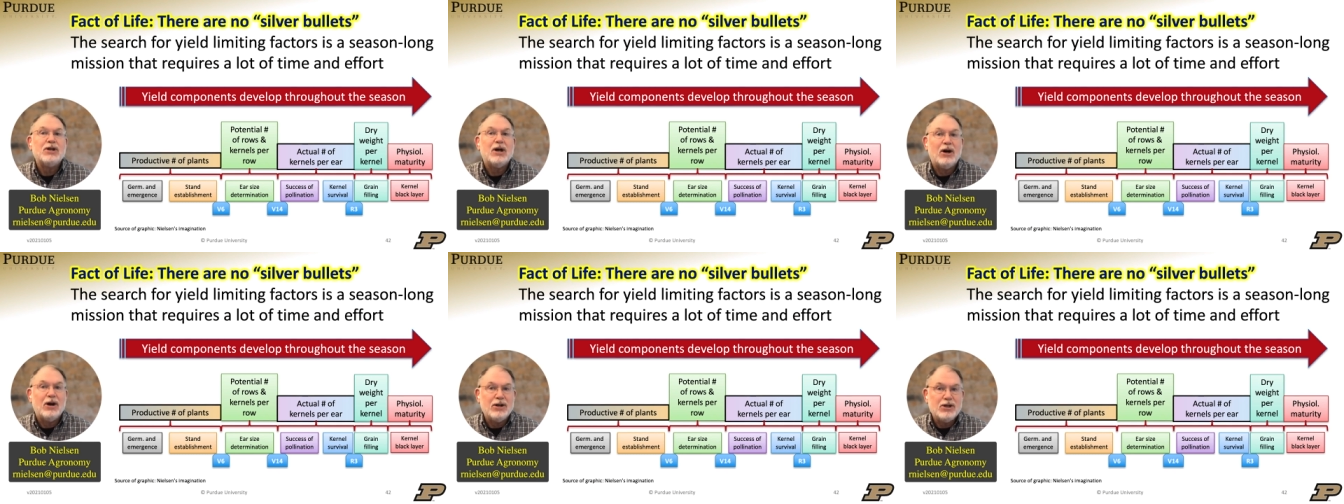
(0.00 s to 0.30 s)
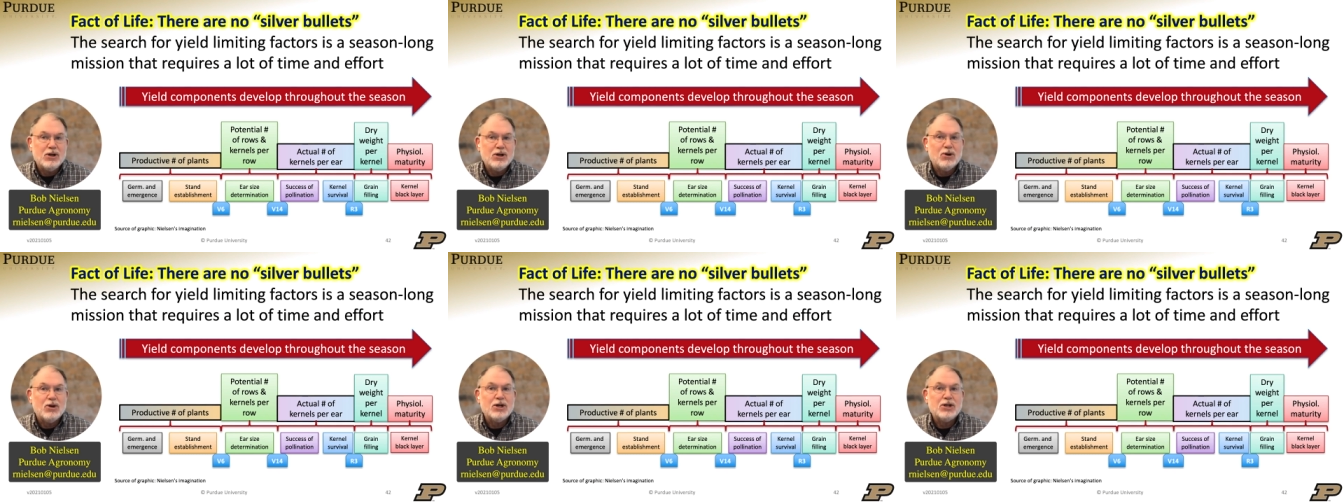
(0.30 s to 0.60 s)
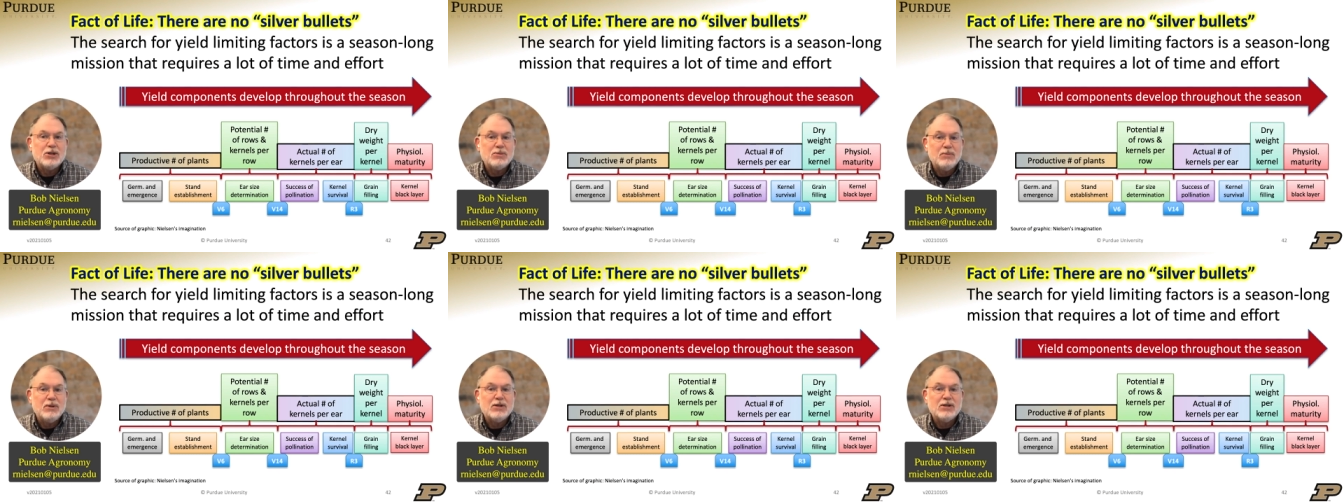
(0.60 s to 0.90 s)
on your
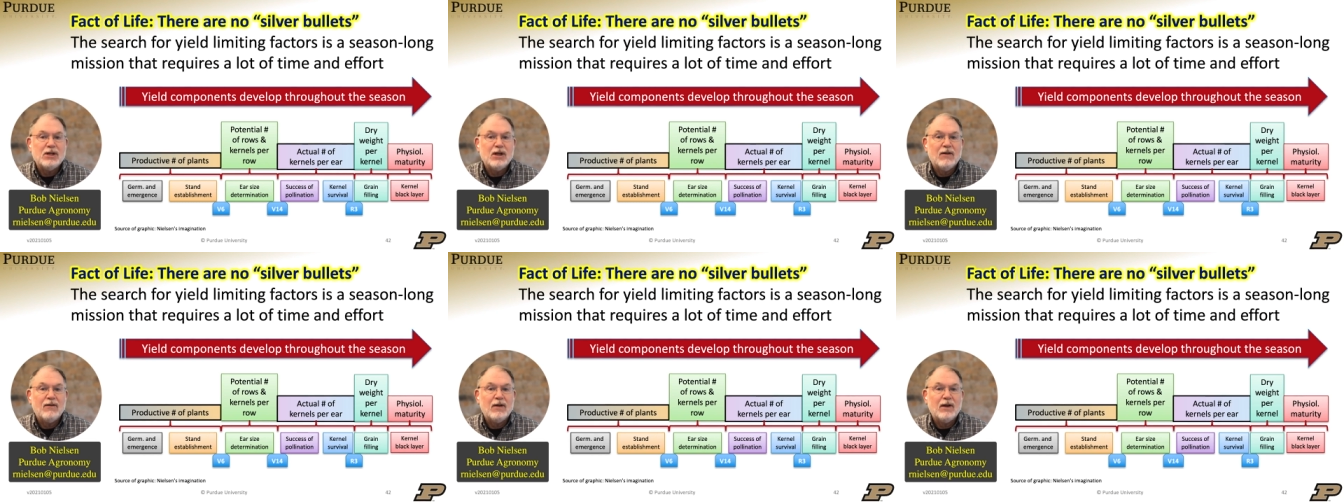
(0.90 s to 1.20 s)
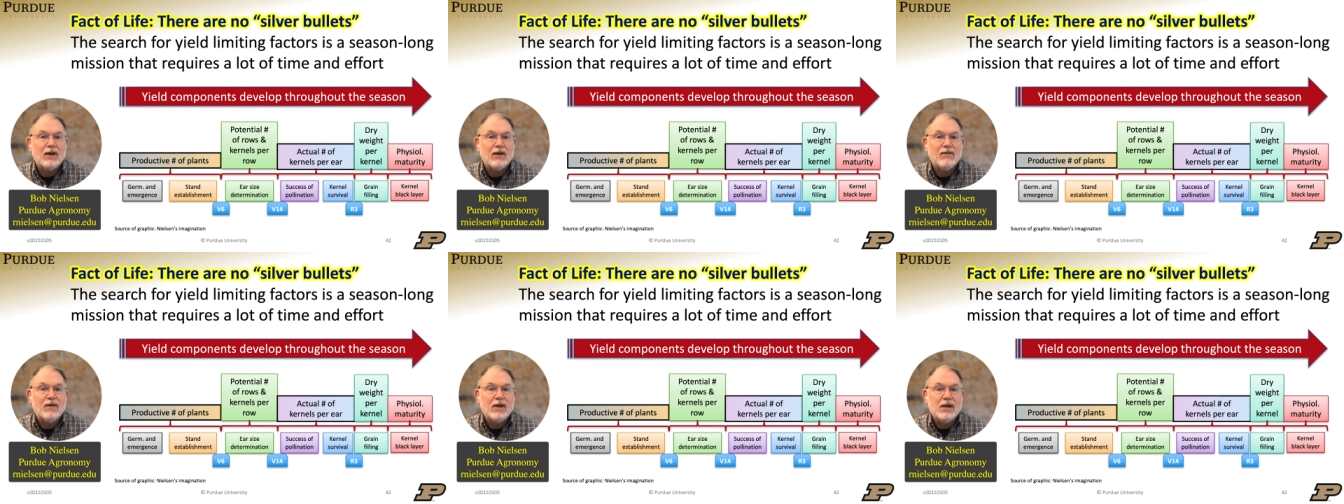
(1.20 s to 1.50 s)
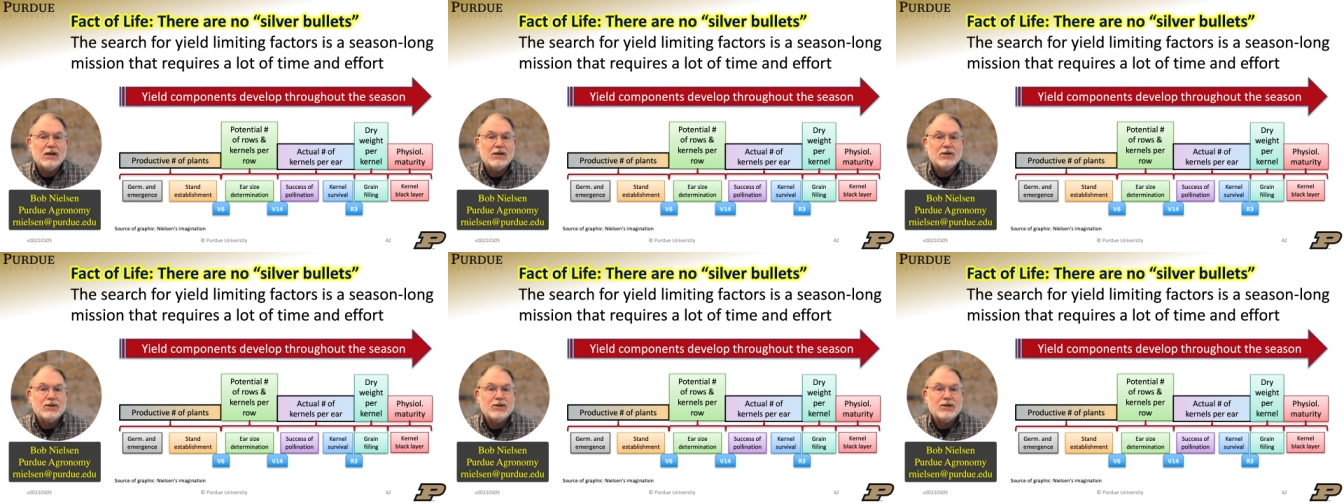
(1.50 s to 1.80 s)
specific
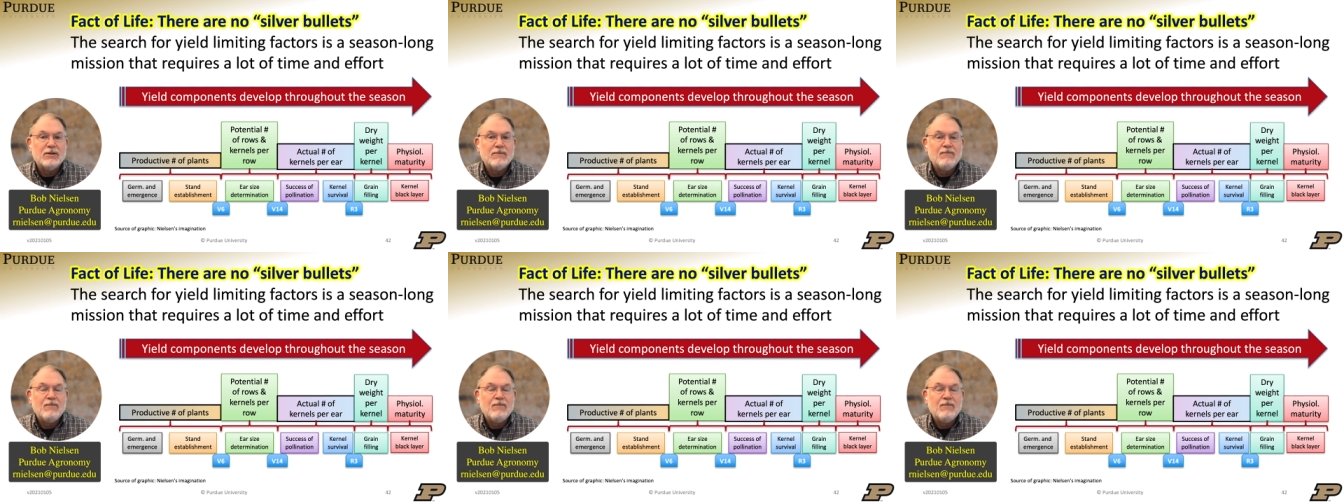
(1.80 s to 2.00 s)
fields.